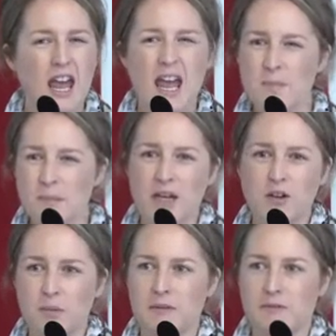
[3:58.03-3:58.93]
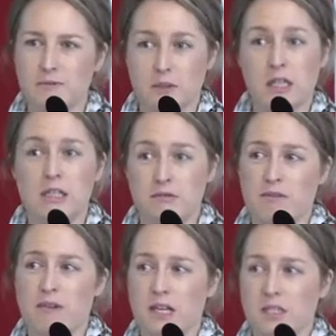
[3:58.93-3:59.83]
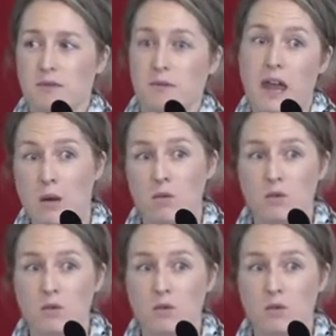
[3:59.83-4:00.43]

it may not be really reflective of how